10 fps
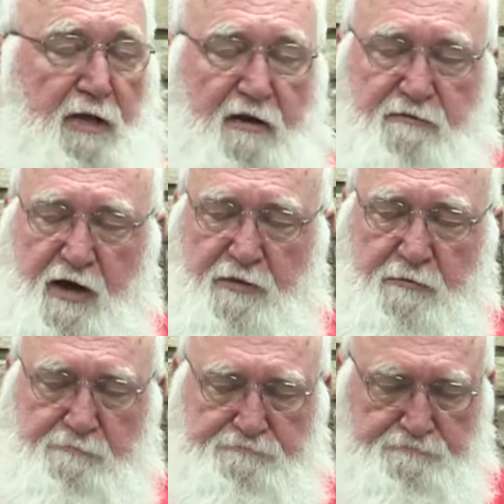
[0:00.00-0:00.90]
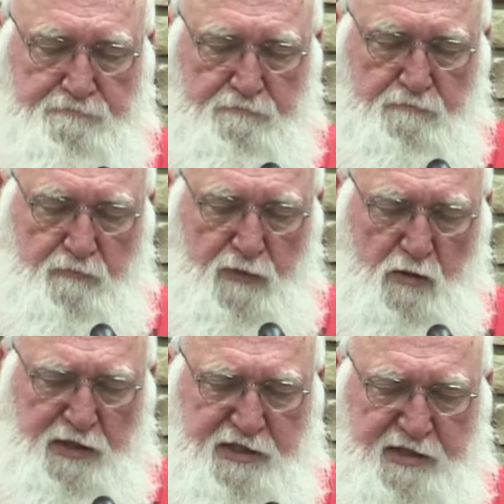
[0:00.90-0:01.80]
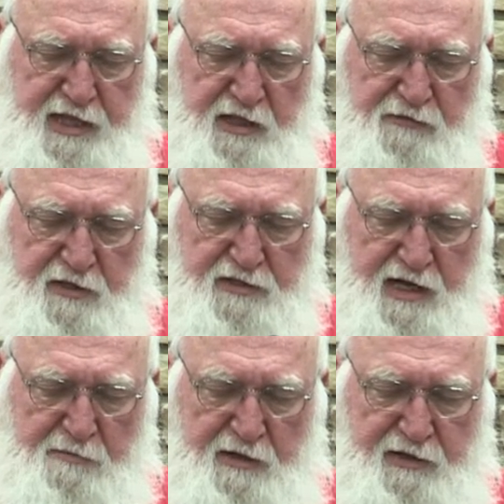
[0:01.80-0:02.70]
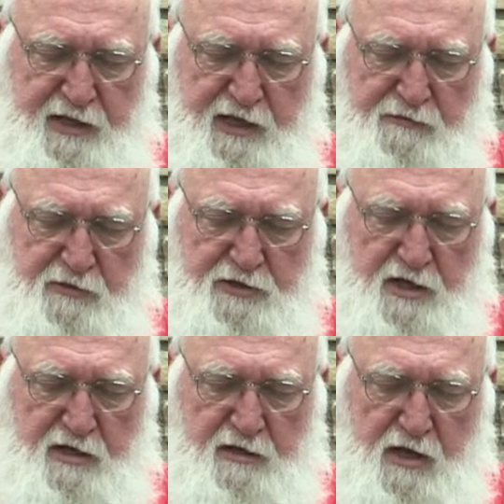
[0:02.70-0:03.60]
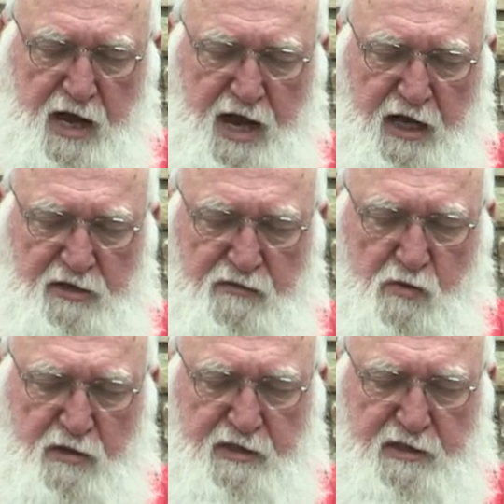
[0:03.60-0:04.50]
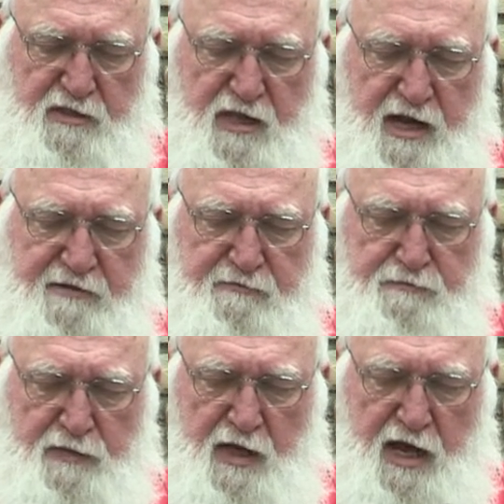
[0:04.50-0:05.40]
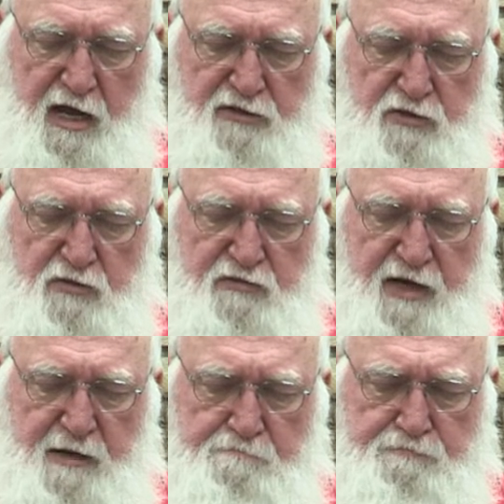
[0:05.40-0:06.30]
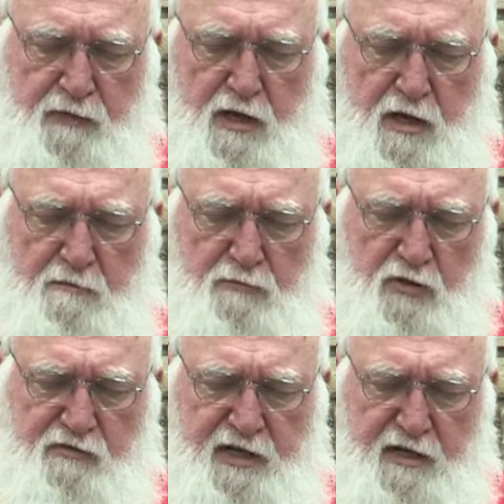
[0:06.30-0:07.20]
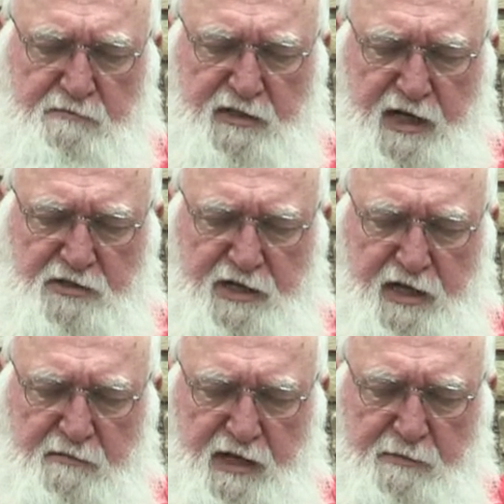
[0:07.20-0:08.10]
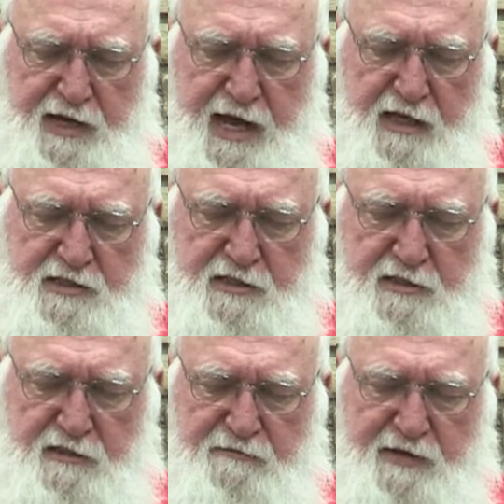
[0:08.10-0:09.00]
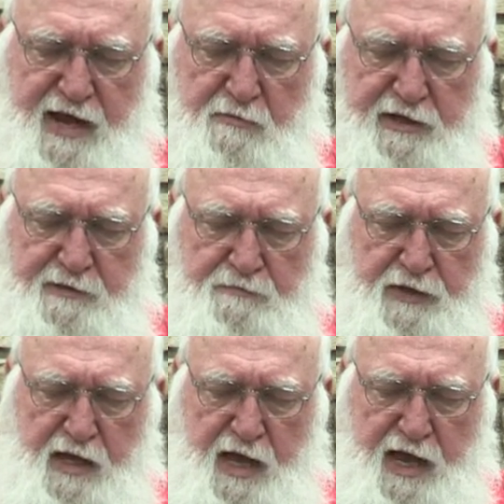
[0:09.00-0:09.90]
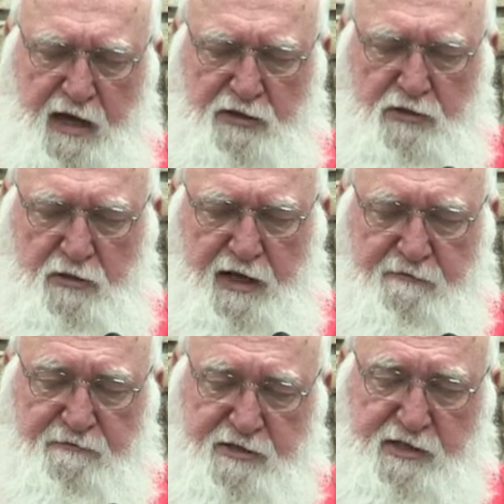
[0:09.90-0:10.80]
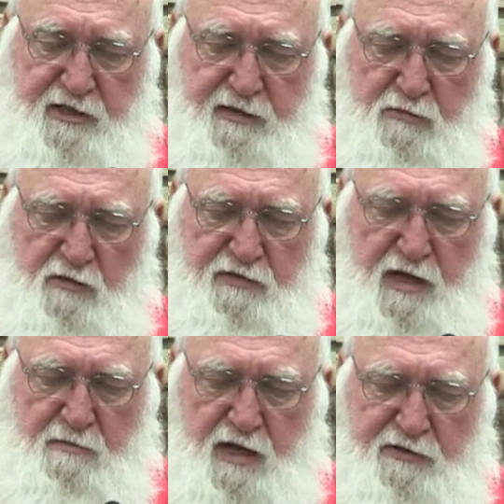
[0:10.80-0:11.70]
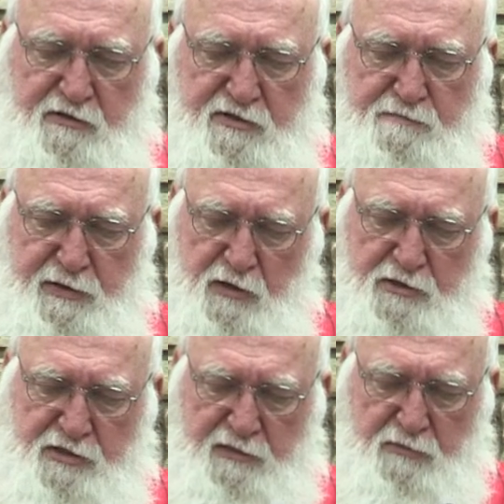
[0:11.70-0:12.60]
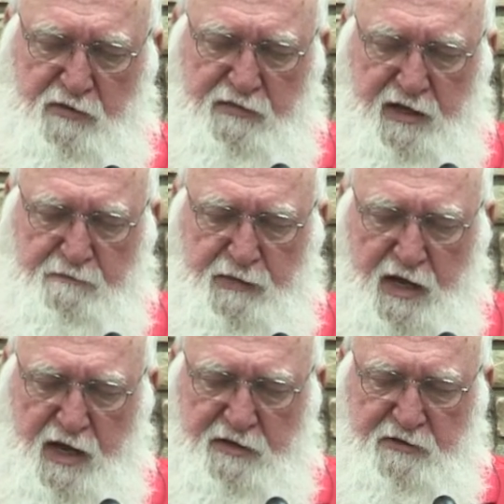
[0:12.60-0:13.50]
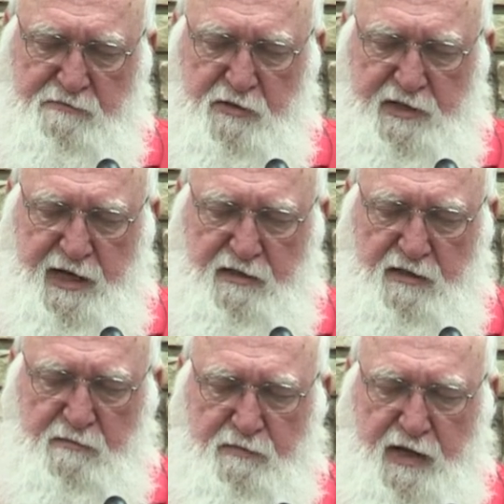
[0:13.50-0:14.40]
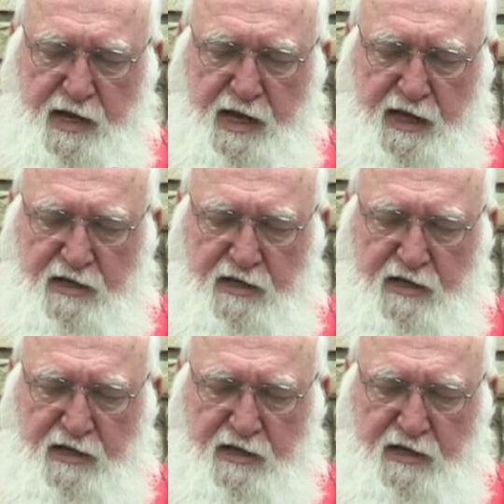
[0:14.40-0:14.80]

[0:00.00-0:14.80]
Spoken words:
Father, we just thank you for this time today. Thank you for John and how you've worked in his life, how you've moved him, touched him and Allison and the family, how you have physically moved them, how you spiritually moved them, how you've protected them and